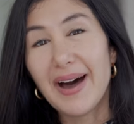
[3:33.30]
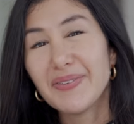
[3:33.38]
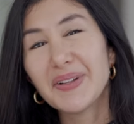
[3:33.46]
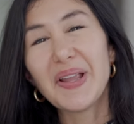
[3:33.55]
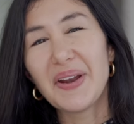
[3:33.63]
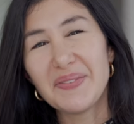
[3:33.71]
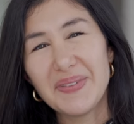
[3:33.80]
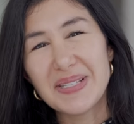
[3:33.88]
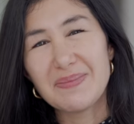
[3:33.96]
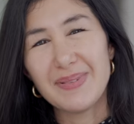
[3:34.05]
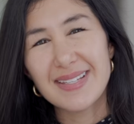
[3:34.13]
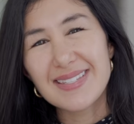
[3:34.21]
have a lot of
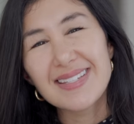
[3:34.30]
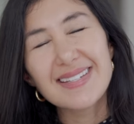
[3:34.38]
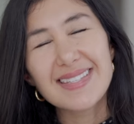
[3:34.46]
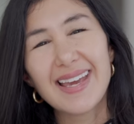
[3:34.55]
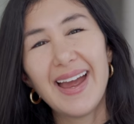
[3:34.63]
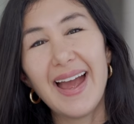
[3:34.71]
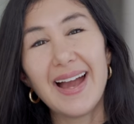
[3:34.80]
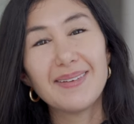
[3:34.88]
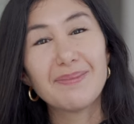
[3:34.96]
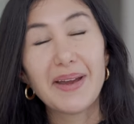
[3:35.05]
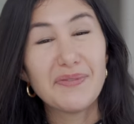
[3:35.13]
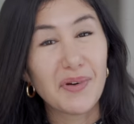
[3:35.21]
these pieces,
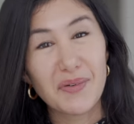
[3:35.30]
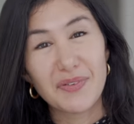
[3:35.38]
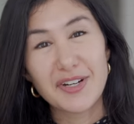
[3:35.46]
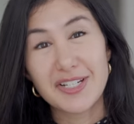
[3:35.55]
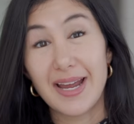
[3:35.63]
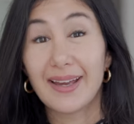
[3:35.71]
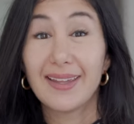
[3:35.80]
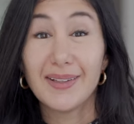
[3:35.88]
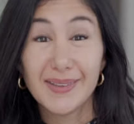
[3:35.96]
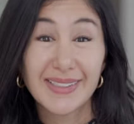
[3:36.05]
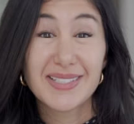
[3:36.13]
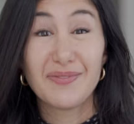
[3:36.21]
and my faux fur jacket
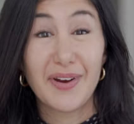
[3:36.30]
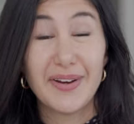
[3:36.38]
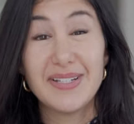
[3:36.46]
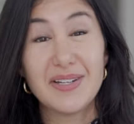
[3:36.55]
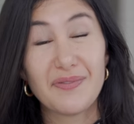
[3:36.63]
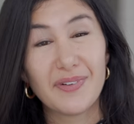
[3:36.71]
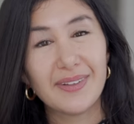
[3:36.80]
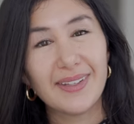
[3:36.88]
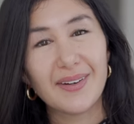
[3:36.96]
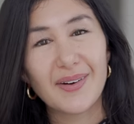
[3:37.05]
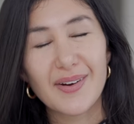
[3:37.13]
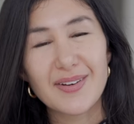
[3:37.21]
looks very different
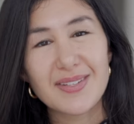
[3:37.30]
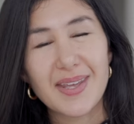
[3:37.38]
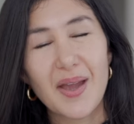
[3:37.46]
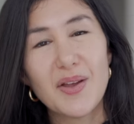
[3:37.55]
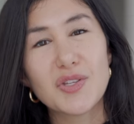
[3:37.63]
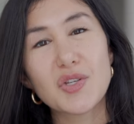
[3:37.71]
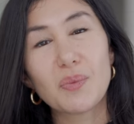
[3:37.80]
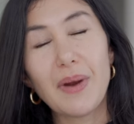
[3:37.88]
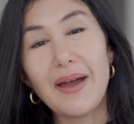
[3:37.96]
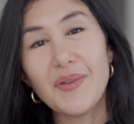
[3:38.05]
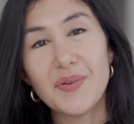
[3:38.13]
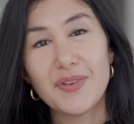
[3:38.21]
than hers. So
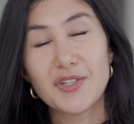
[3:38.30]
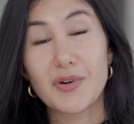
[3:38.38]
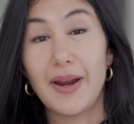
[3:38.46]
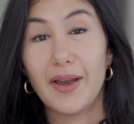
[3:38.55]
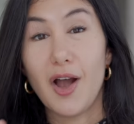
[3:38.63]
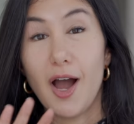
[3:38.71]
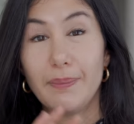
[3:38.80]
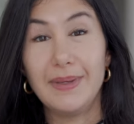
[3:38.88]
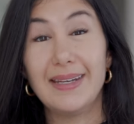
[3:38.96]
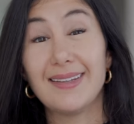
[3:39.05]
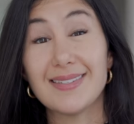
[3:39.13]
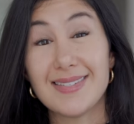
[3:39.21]
rather than try to copy
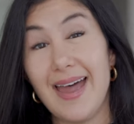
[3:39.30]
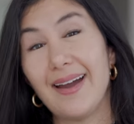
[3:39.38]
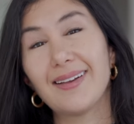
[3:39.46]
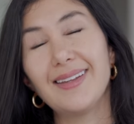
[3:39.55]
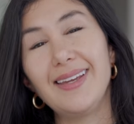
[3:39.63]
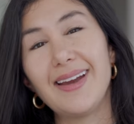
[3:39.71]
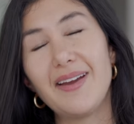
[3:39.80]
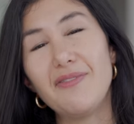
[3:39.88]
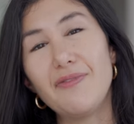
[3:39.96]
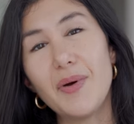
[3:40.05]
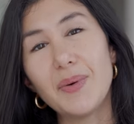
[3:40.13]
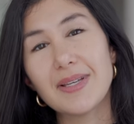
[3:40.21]
it exactly, I
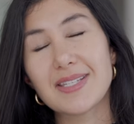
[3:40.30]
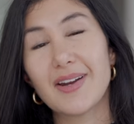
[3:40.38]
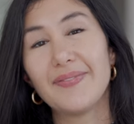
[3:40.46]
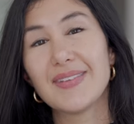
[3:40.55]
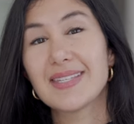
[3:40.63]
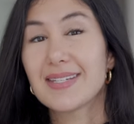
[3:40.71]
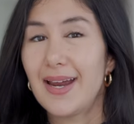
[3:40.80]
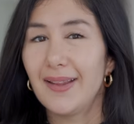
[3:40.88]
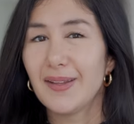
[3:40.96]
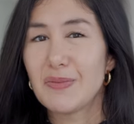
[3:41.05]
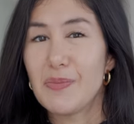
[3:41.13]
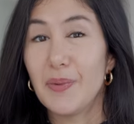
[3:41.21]
focused on the
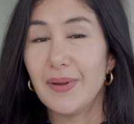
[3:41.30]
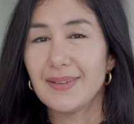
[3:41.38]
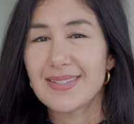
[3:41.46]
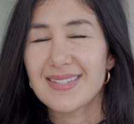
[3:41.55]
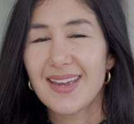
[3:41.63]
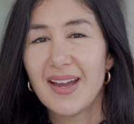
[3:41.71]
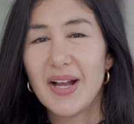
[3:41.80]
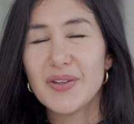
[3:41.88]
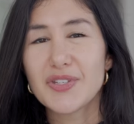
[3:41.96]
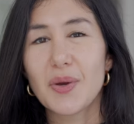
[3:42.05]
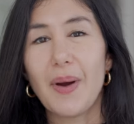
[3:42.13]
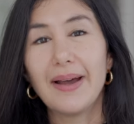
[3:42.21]
styling points.
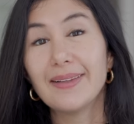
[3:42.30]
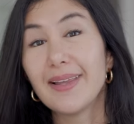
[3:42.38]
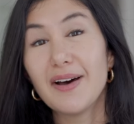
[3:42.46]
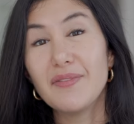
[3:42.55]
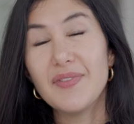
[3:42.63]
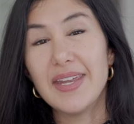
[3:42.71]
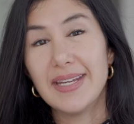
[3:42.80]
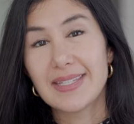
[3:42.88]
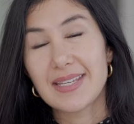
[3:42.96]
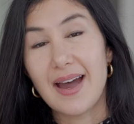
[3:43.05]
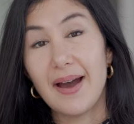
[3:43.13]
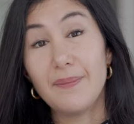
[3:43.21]
So I love that
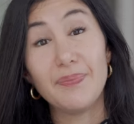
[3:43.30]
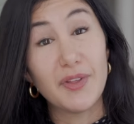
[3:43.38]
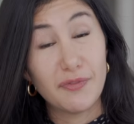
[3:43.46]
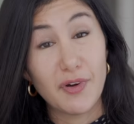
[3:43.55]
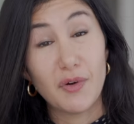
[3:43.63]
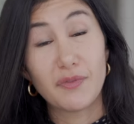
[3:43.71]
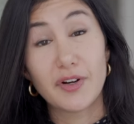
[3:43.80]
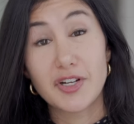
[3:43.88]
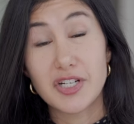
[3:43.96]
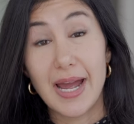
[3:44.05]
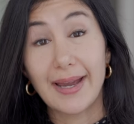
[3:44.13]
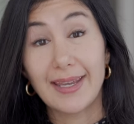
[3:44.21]
it's got the faux fur
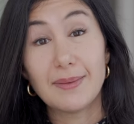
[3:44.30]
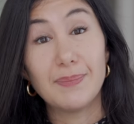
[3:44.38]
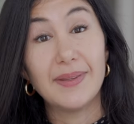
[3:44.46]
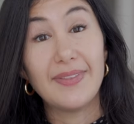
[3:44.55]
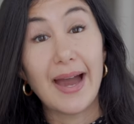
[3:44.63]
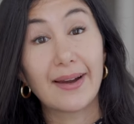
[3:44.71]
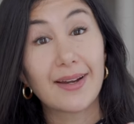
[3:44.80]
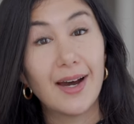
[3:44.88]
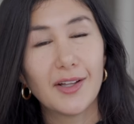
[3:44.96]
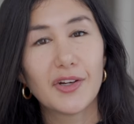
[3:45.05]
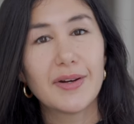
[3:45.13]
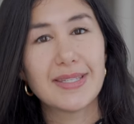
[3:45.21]
jacket, but that
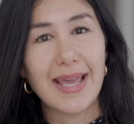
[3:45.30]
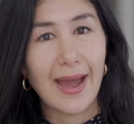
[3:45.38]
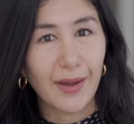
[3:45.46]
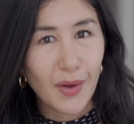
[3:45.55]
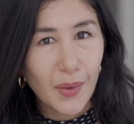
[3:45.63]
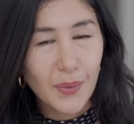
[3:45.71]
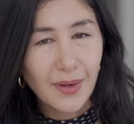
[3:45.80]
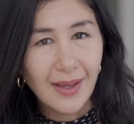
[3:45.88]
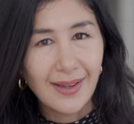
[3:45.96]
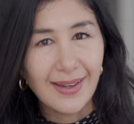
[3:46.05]
color is echoed